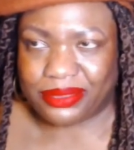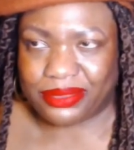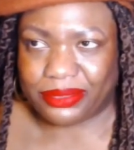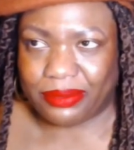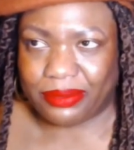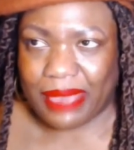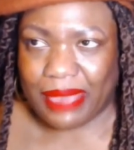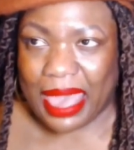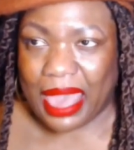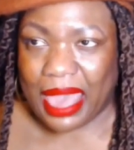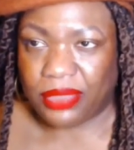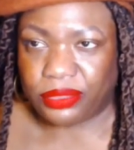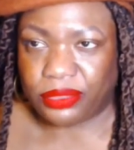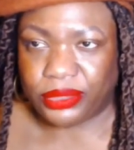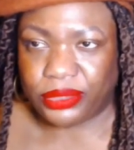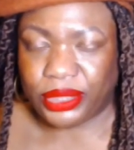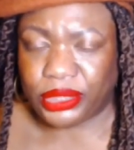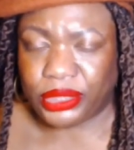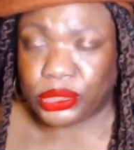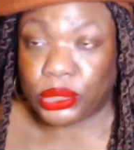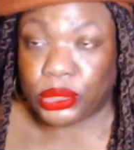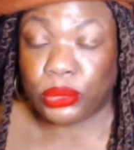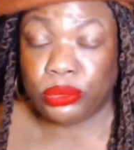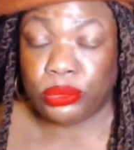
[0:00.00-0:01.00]

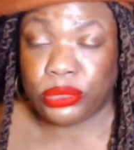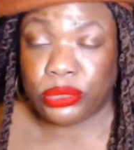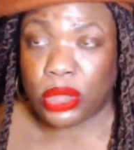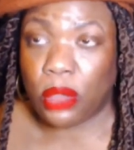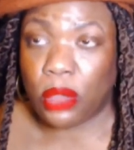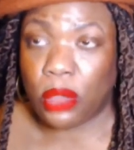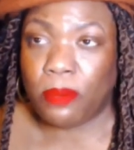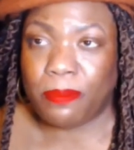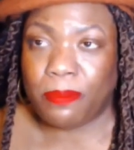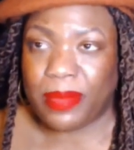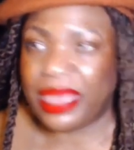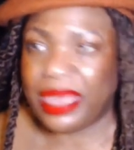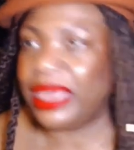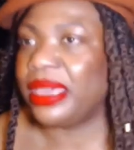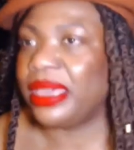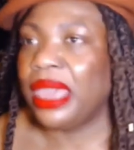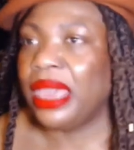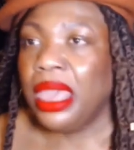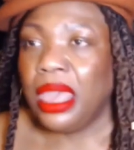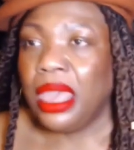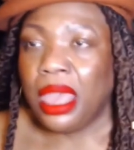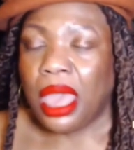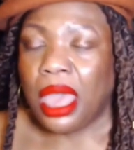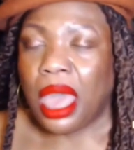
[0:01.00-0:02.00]
athletes who don't make
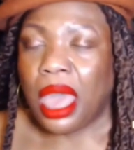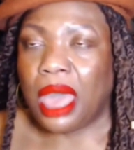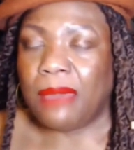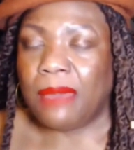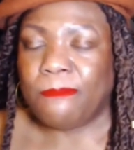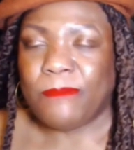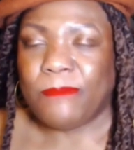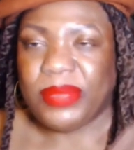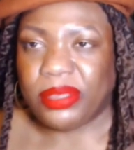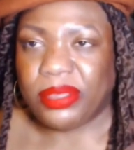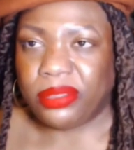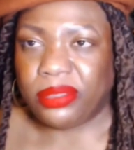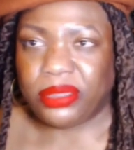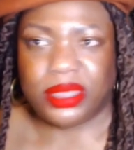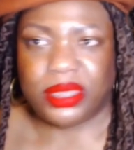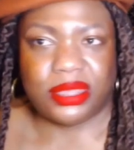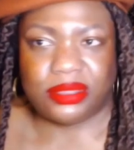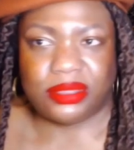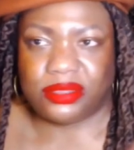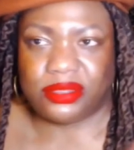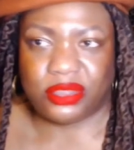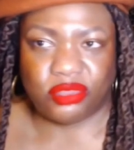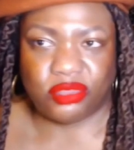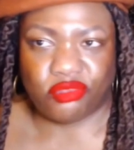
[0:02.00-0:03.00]
uh,
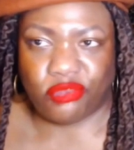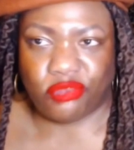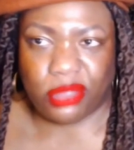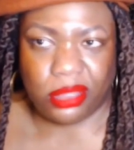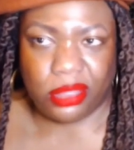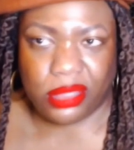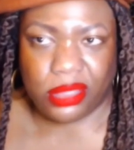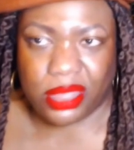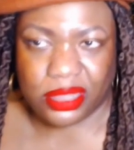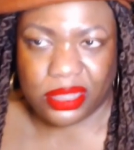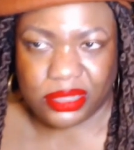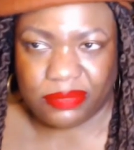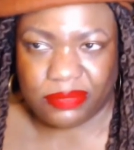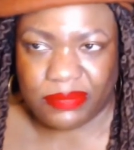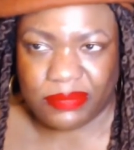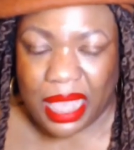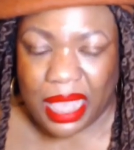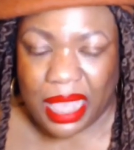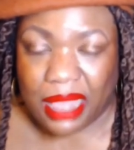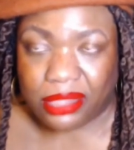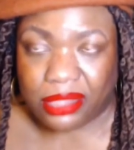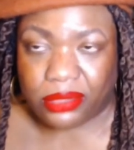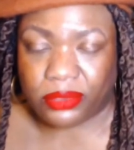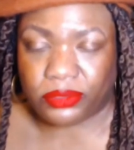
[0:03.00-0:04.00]
millions and trillions of
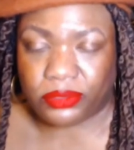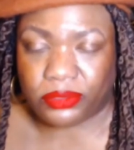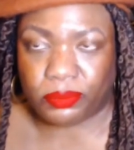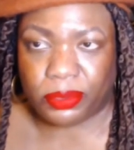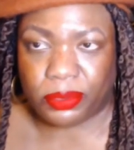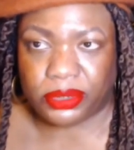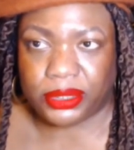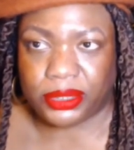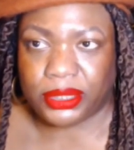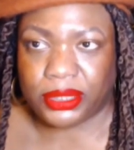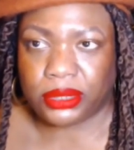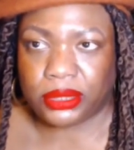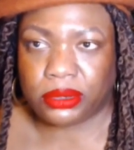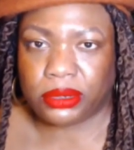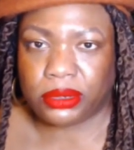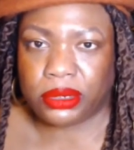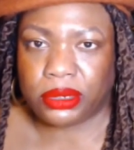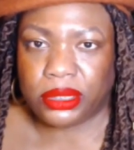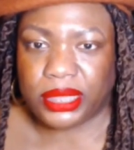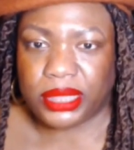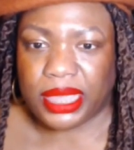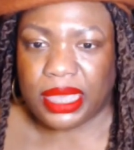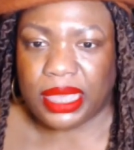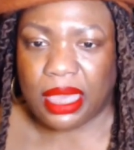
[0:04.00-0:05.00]
dollars,
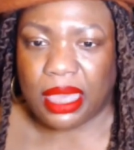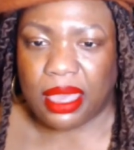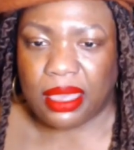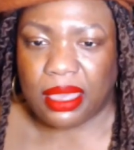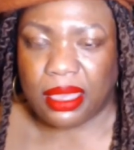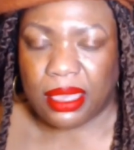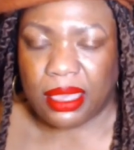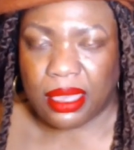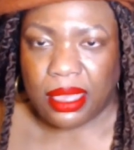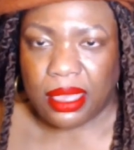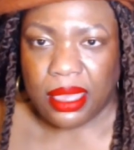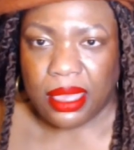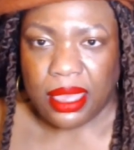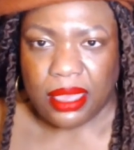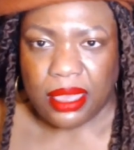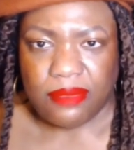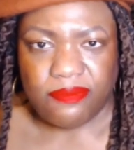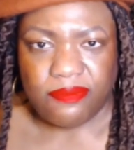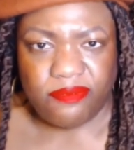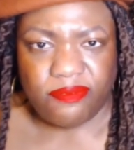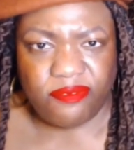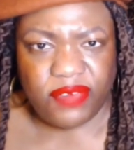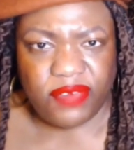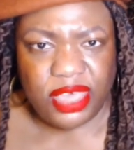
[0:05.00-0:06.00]
particularly uh,
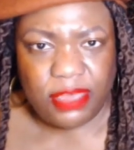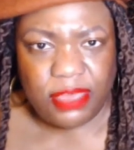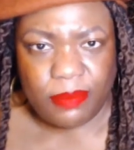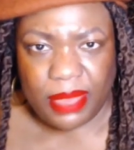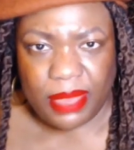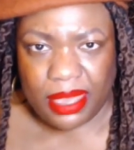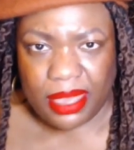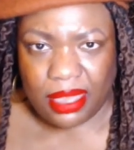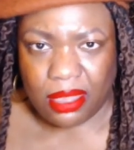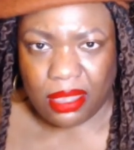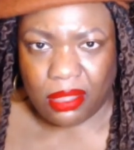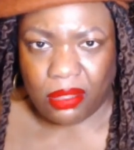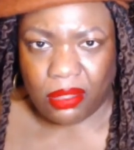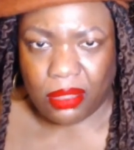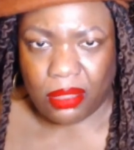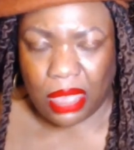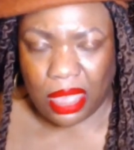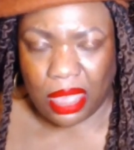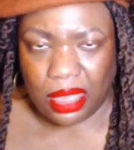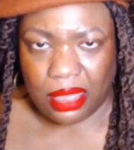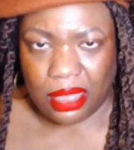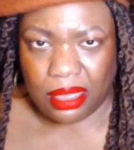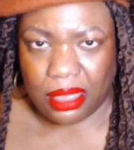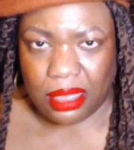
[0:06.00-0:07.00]
female
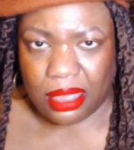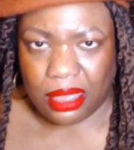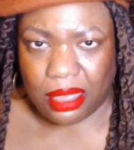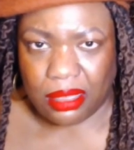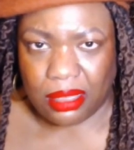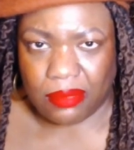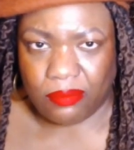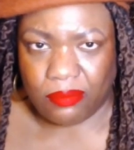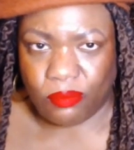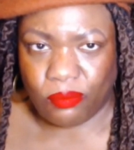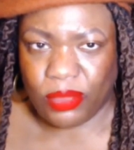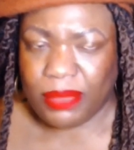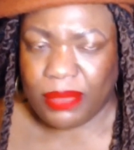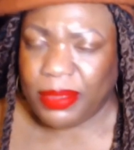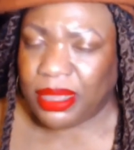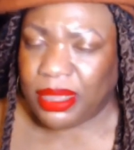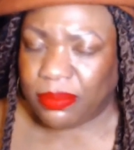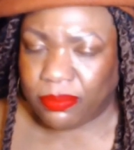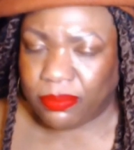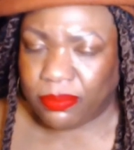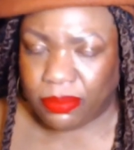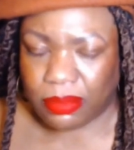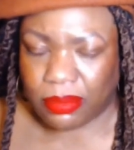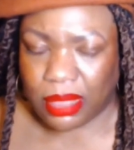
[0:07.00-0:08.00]
uh
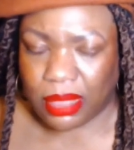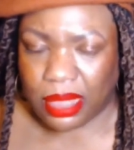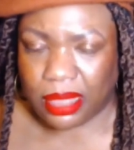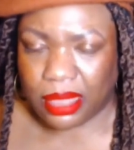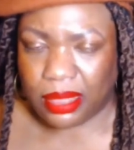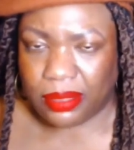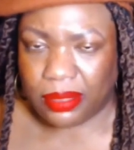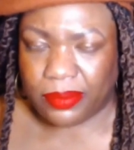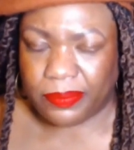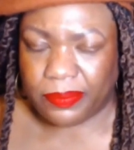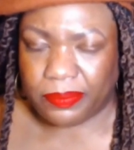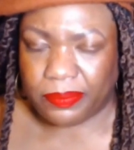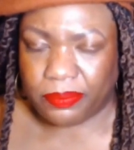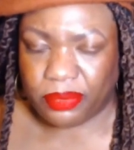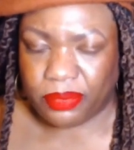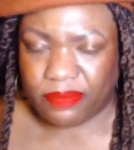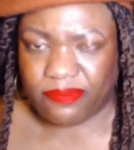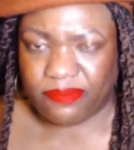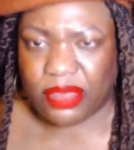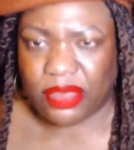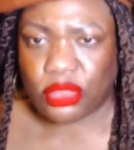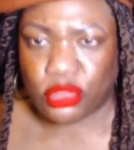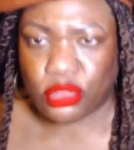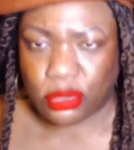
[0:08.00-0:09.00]
women uh
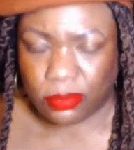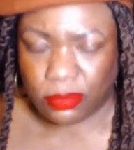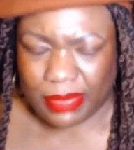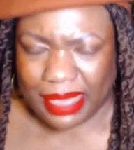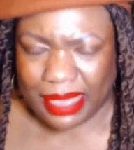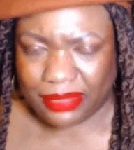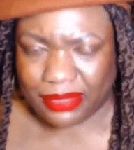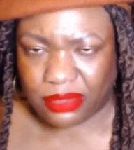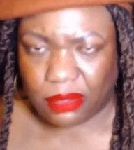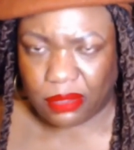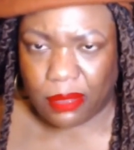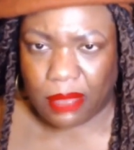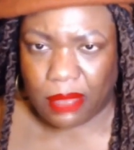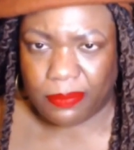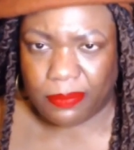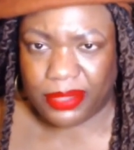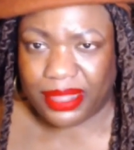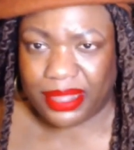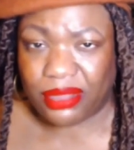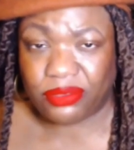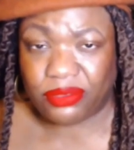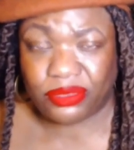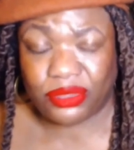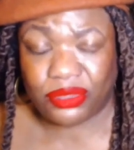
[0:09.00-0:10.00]
professional basketball
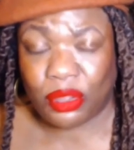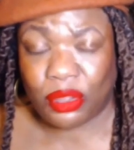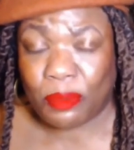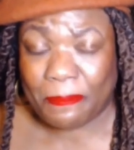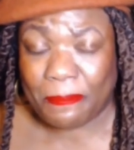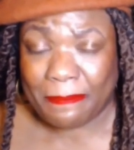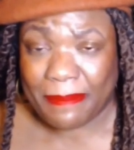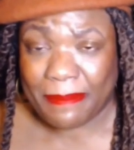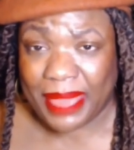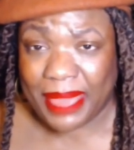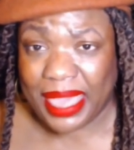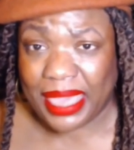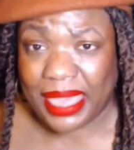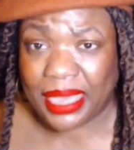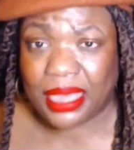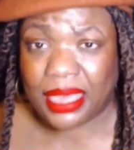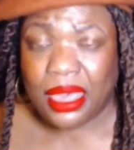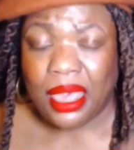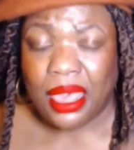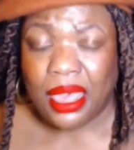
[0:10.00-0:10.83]
players don't make